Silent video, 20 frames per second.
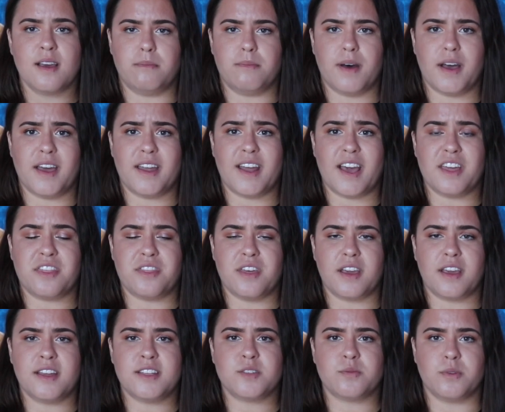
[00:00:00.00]
But I
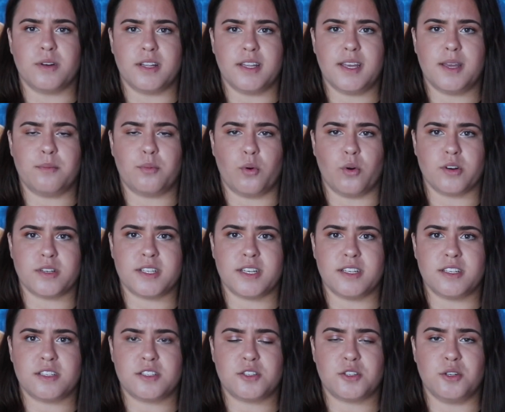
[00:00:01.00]
think it's really
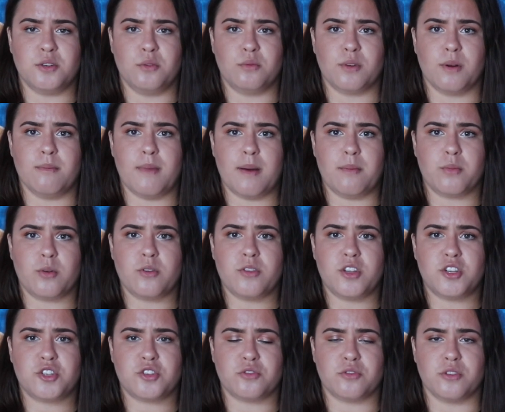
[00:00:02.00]
important to remember
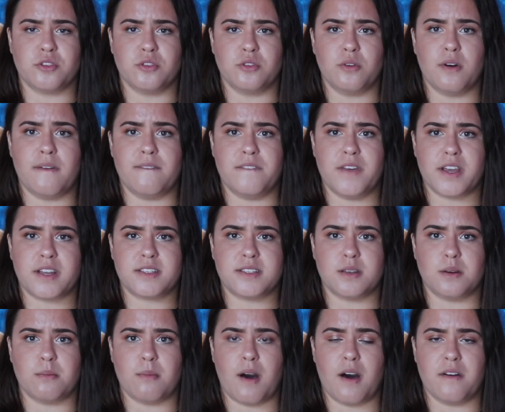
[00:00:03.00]
the true
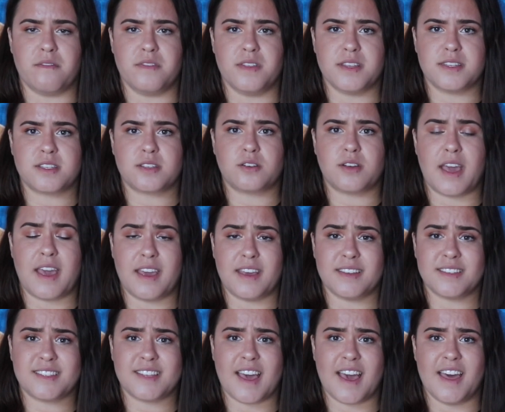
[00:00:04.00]
victim of this case,